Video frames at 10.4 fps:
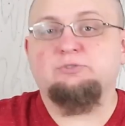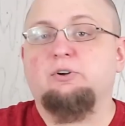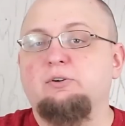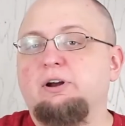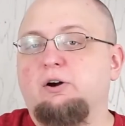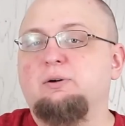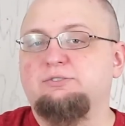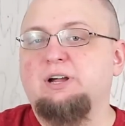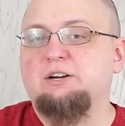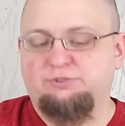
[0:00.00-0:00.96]
So, you know,
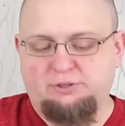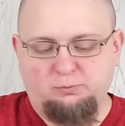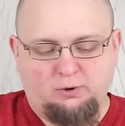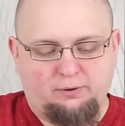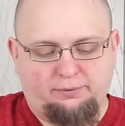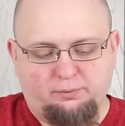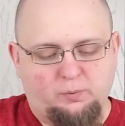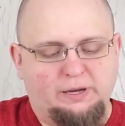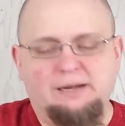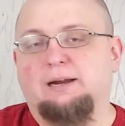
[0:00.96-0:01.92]
it's actually worth
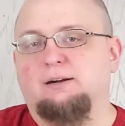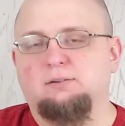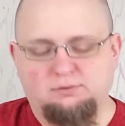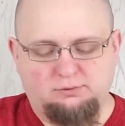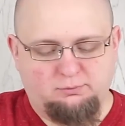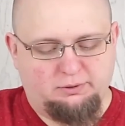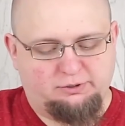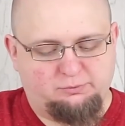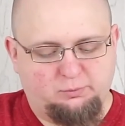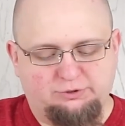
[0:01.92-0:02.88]
reading,
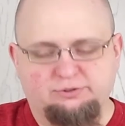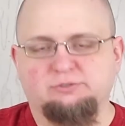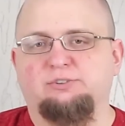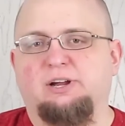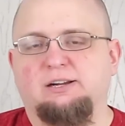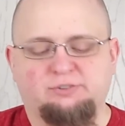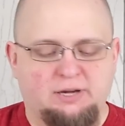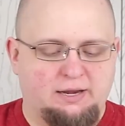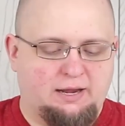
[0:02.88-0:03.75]
which is nice.